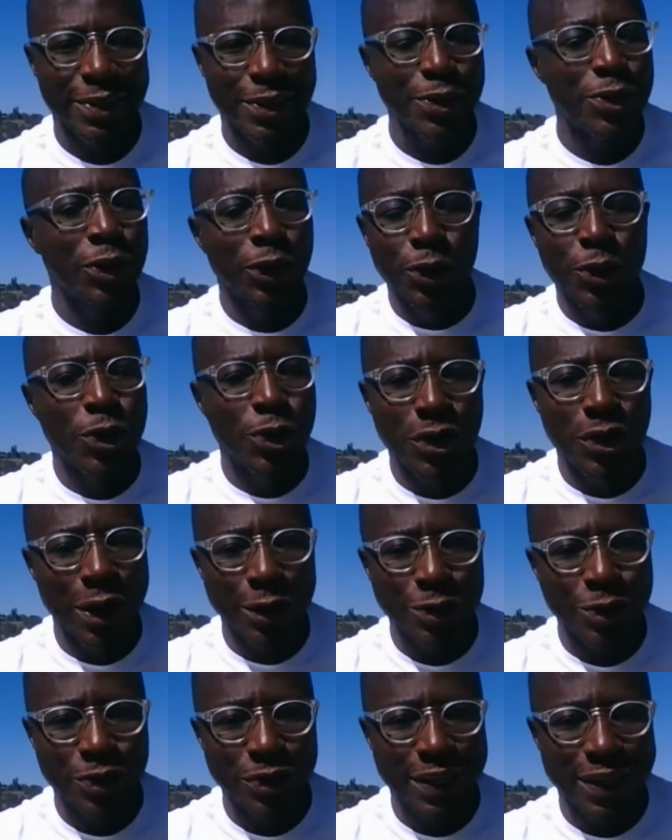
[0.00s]
You don't go
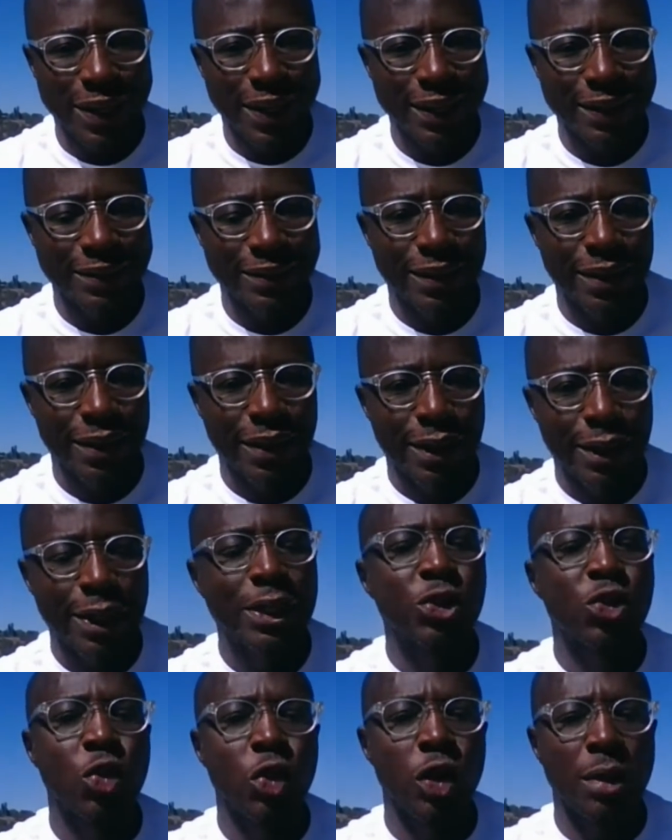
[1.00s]
around doing that.
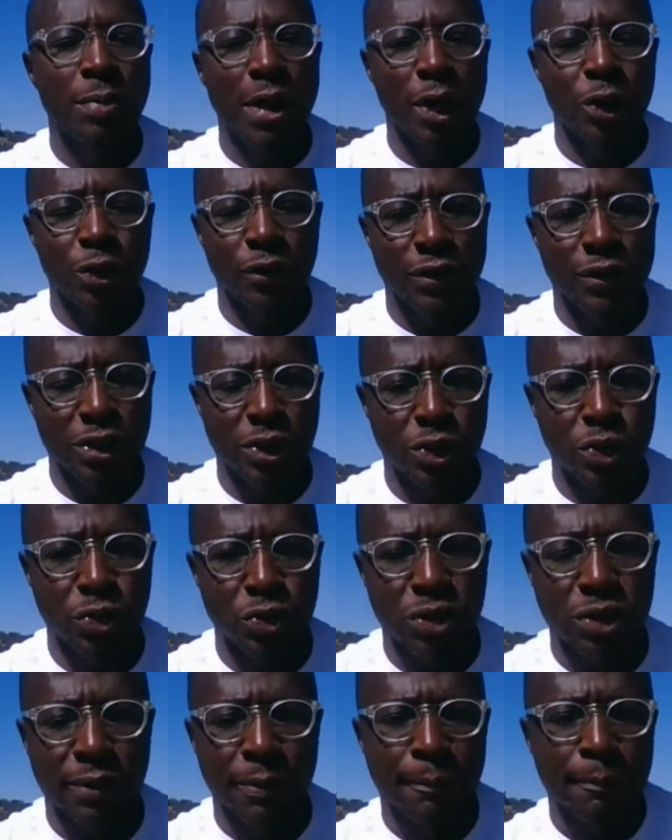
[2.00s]
There's no amount of
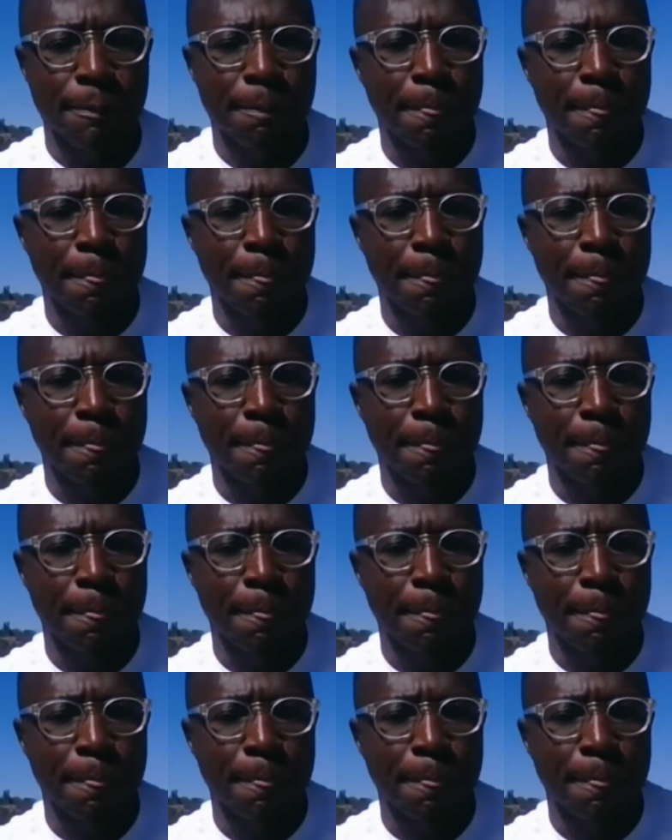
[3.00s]
excuse.